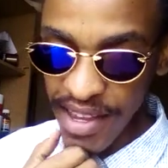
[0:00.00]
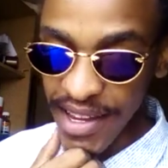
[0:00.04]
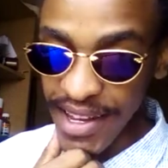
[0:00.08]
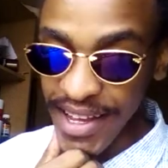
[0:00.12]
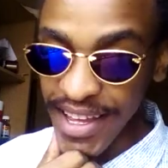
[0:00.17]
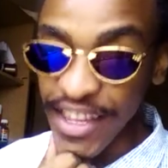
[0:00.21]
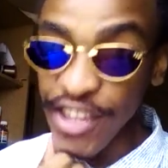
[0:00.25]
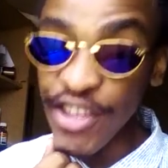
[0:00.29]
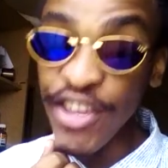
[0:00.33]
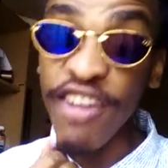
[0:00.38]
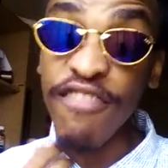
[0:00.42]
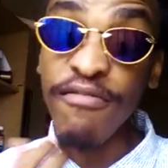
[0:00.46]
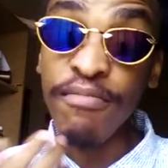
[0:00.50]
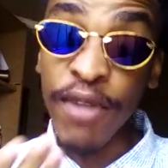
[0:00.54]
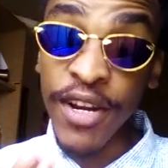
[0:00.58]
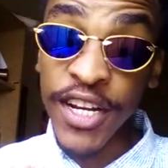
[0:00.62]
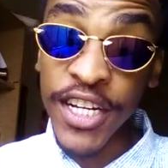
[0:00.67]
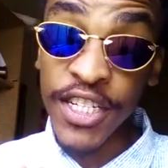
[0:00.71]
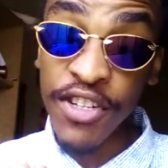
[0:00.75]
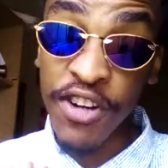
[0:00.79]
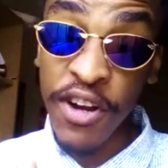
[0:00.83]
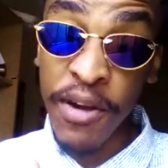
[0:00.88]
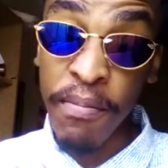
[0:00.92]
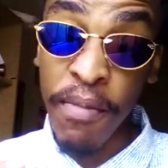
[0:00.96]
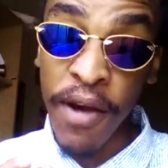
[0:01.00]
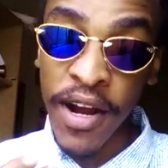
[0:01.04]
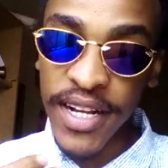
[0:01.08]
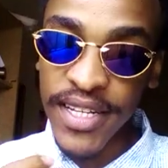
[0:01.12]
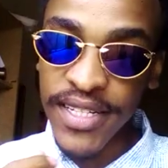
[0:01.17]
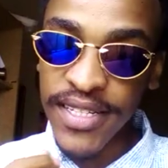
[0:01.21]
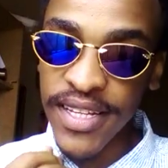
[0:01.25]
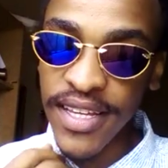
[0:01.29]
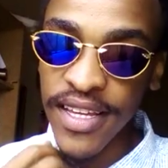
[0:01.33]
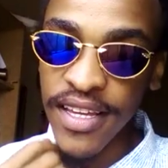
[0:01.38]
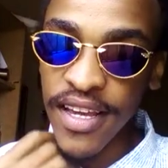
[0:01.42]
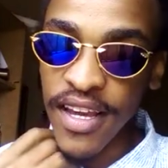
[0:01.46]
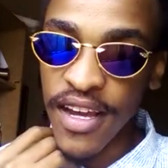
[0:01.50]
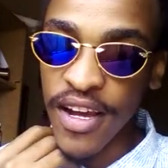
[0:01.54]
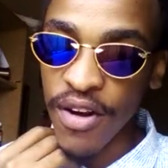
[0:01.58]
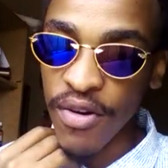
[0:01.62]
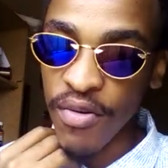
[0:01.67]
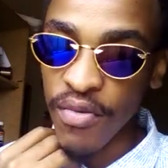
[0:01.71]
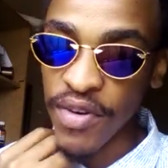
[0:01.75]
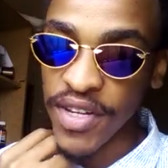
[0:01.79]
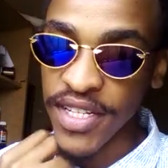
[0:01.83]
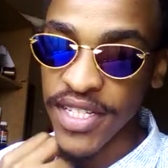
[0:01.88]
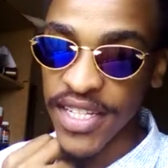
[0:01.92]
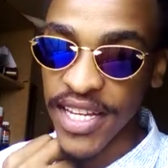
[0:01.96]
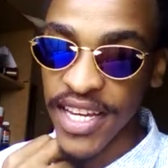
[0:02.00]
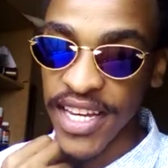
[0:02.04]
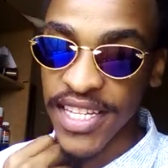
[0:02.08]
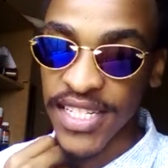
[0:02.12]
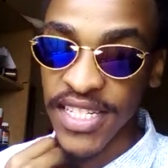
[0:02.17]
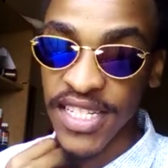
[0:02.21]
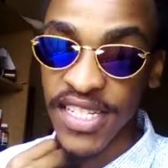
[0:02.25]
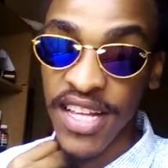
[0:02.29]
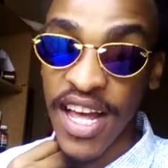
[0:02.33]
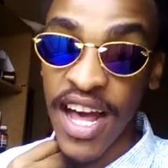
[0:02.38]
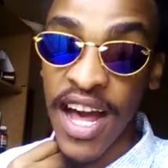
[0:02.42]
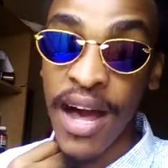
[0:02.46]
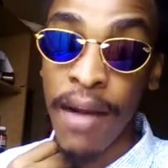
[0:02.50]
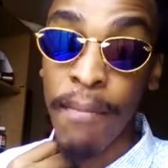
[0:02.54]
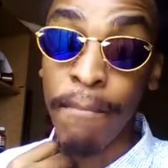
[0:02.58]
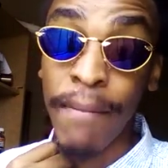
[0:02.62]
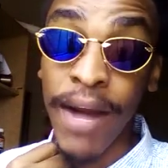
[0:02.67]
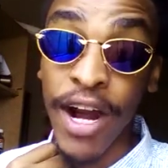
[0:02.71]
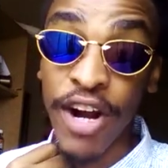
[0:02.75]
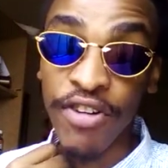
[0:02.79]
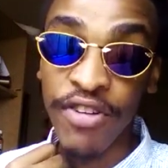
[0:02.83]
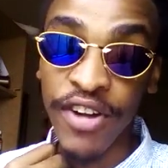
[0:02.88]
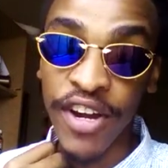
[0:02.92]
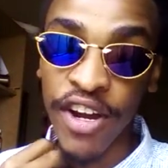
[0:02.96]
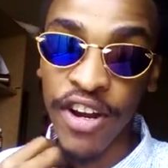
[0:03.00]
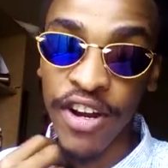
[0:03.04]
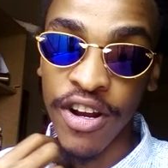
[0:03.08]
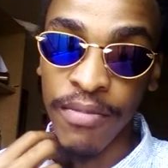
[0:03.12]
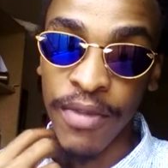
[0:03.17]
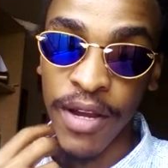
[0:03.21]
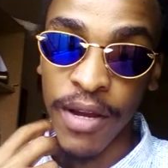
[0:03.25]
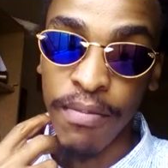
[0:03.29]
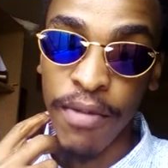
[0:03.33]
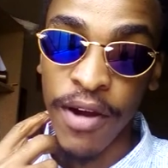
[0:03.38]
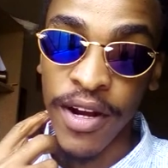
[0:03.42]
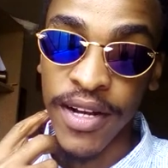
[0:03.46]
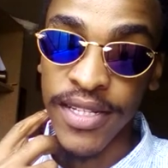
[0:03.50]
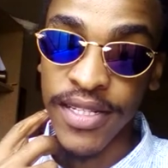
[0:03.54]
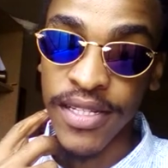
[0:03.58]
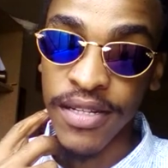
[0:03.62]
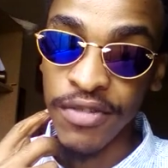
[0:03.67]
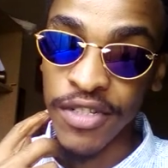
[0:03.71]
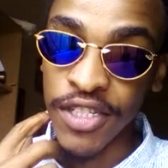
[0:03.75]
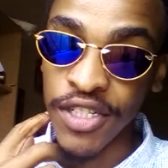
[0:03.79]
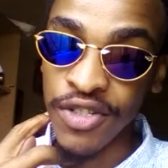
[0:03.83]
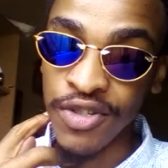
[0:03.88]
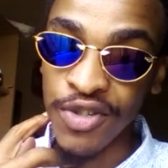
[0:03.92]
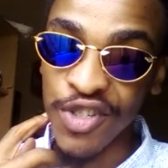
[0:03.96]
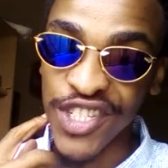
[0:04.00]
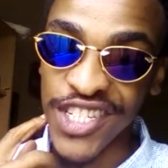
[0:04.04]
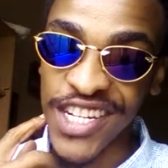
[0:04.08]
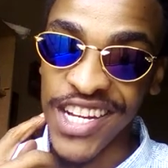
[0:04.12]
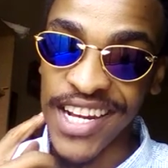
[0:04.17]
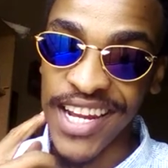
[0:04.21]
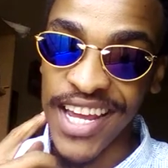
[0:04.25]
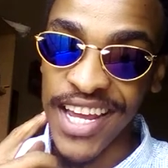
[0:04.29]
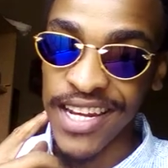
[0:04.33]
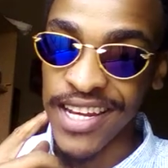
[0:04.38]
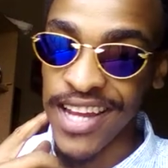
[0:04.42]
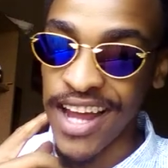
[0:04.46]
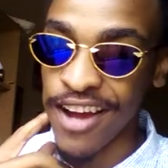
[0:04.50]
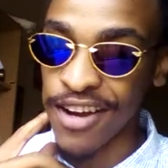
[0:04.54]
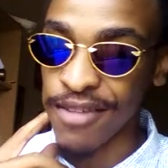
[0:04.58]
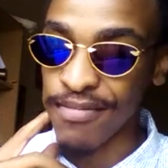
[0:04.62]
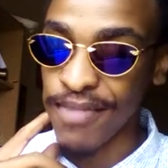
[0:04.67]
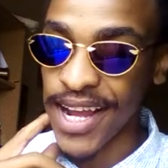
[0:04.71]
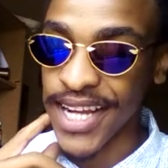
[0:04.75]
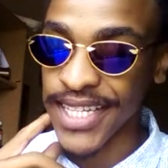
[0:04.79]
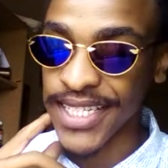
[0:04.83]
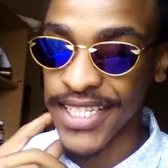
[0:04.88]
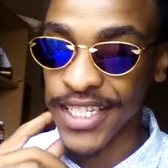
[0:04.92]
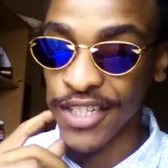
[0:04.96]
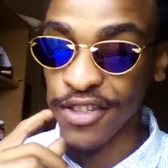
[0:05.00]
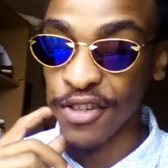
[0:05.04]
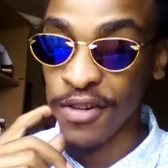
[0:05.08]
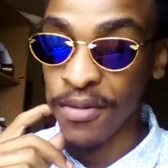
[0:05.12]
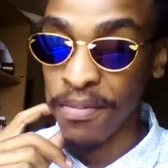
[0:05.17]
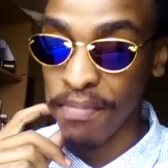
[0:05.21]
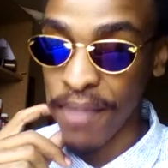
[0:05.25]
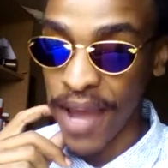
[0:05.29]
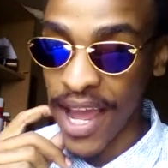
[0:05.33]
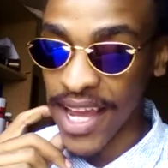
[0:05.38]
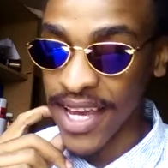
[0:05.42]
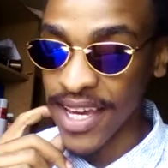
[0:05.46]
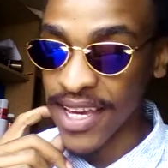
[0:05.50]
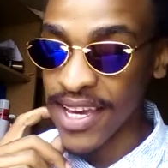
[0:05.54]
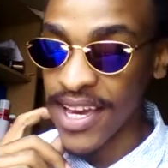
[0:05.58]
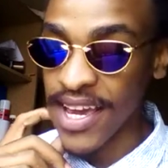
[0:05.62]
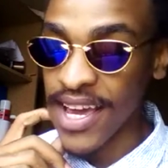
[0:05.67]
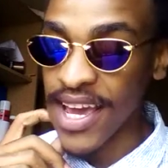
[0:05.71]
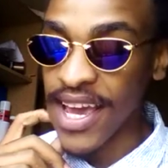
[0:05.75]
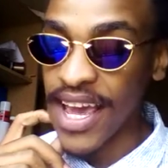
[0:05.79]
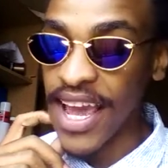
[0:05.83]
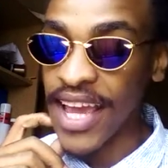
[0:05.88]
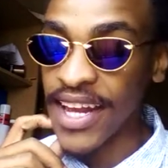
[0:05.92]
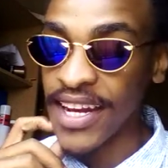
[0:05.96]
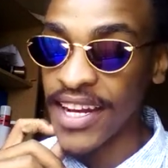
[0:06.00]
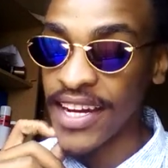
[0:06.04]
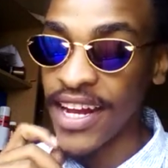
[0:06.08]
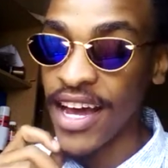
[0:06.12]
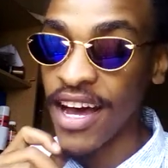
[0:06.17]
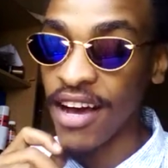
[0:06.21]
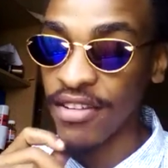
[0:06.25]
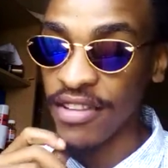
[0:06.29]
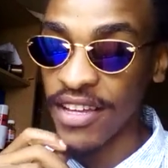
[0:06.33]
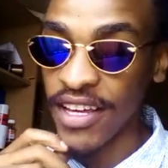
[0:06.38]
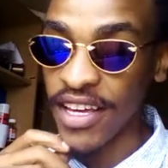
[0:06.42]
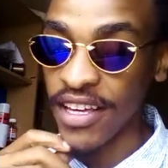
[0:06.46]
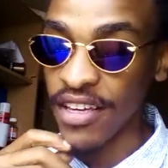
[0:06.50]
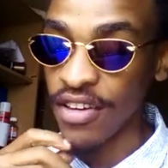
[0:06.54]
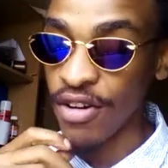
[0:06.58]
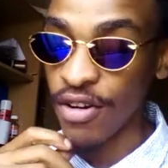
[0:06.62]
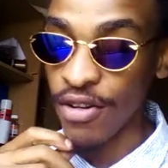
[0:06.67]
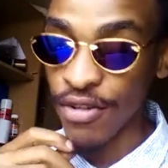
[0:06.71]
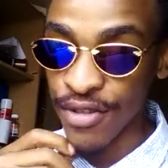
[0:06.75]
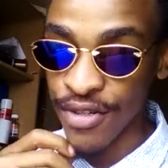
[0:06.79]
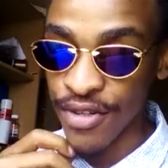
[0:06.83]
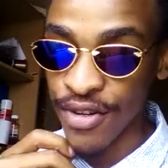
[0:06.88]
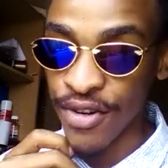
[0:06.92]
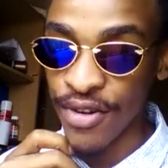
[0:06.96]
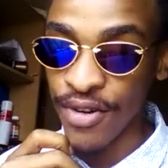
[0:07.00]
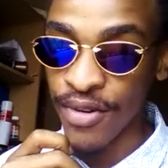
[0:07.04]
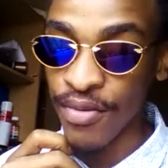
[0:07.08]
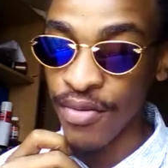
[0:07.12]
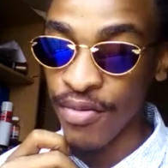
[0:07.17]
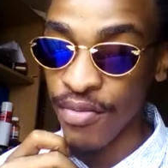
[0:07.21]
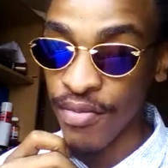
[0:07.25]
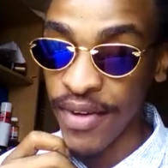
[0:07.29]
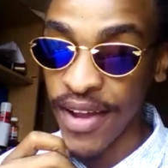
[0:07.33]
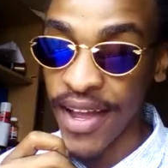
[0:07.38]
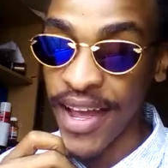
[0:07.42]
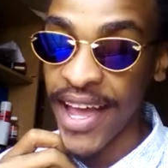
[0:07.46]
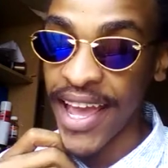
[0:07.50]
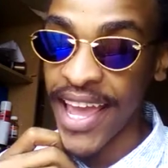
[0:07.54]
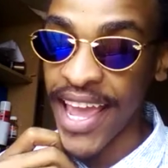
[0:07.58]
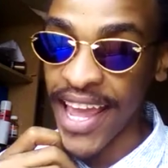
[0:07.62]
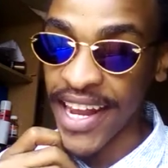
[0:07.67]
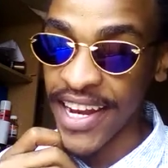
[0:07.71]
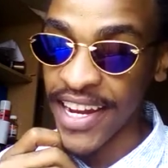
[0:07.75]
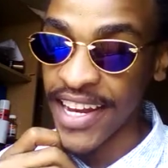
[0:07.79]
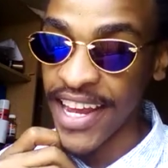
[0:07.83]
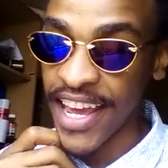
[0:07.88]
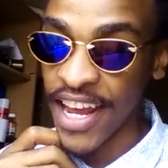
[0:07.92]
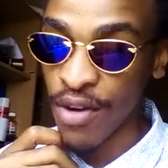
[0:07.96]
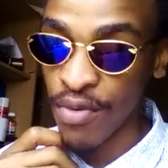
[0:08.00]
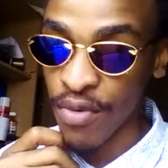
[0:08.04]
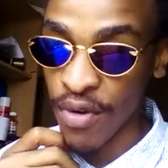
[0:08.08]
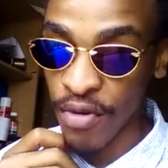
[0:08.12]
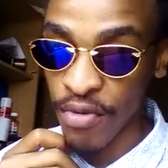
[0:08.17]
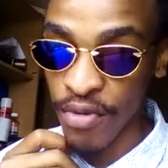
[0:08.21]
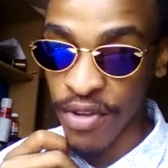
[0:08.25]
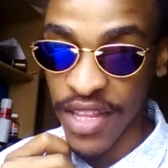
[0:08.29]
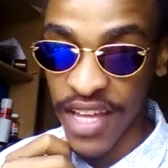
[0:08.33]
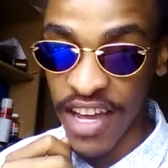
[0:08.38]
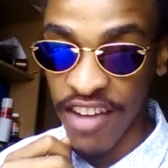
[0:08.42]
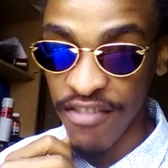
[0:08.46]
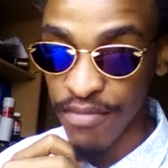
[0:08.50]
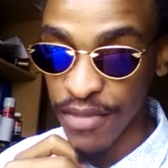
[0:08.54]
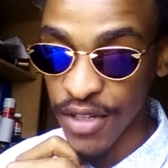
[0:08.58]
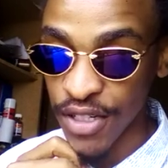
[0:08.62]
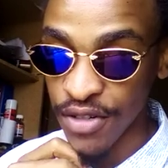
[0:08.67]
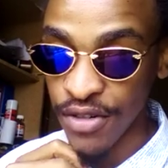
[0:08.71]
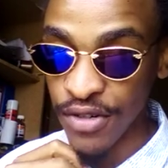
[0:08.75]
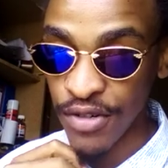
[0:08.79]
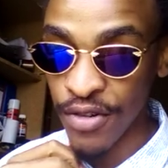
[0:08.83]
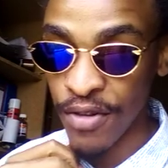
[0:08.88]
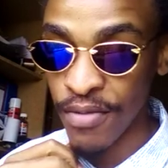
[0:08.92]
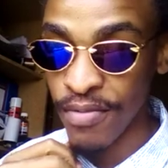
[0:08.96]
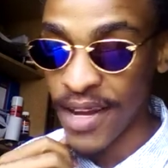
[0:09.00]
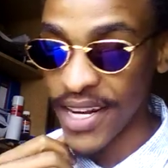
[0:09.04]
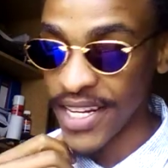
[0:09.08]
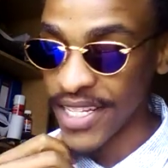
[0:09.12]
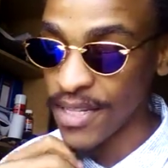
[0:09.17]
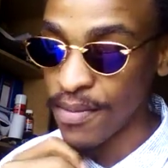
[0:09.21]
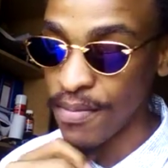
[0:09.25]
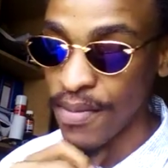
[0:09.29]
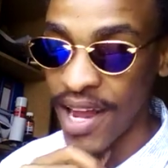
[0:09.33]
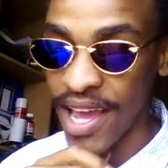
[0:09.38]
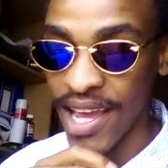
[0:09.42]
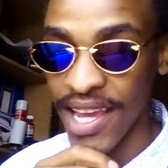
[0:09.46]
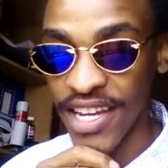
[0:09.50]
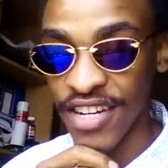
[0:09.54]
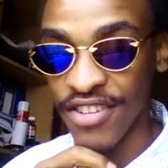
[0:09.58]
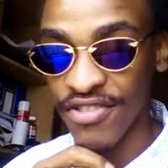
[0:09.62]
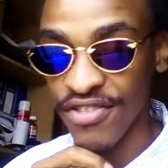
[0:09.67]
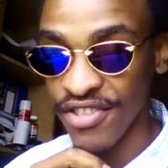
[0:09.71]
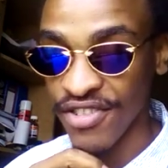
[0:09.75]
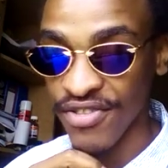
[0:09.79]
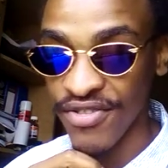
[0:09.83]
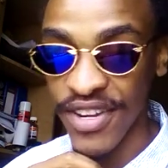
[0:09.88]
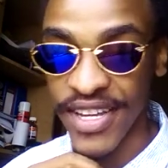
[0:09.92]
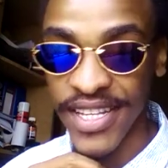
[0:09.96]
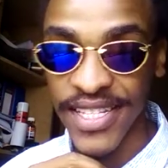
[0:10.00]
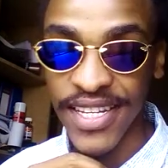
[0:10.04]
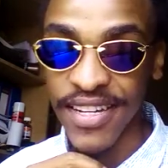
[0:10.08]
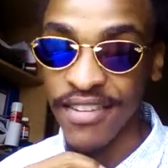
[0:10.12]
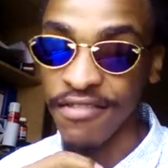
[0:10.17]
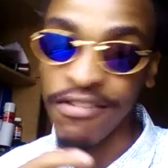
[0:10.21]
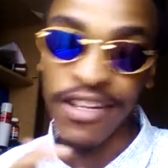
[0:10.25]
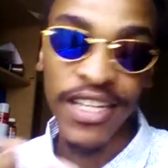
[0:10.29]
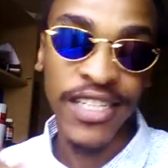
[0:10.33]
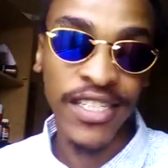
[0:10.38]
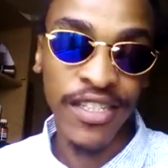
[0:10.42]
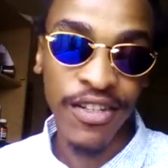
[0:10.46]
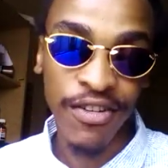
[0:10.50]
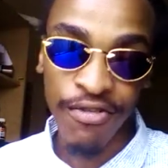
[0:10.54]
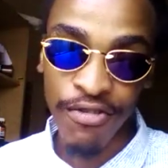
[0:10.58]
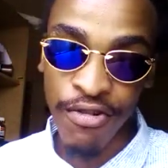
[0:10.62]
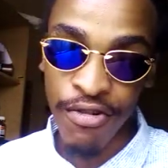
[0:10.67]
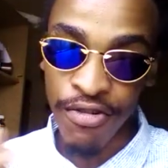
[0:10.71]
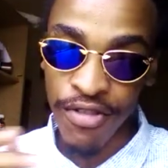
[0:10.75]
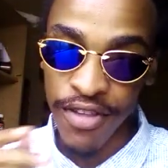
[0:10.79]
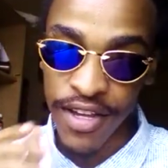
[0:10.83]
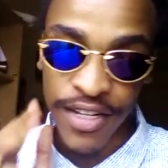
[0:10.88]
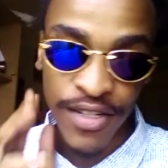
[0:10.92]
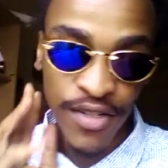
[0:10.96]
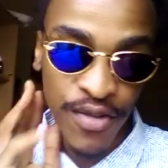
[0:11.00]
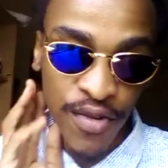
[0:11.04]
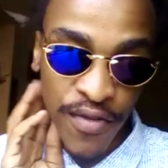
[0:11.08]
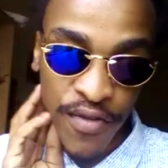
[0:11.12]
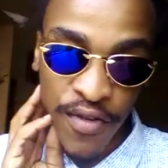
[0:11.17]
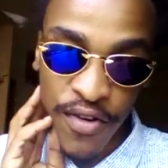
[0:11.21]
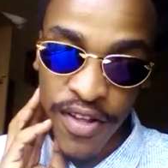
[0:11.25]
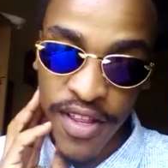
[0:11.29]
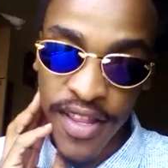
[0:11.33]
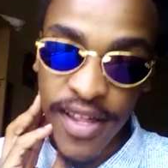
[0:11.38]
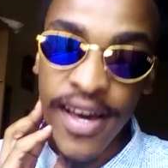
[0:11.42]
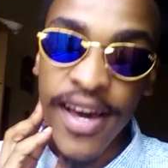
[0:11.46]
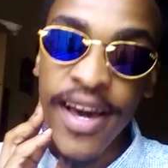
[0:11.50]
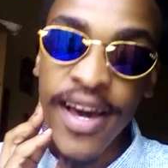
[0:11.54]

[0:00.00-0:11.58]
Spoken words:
And then you have monetary policy, which is macroeconomic policy, which is usually laid down by a central bank, and then how they also hand in hand work with government to control money supply, interest rates, inflation, growth, and so forth.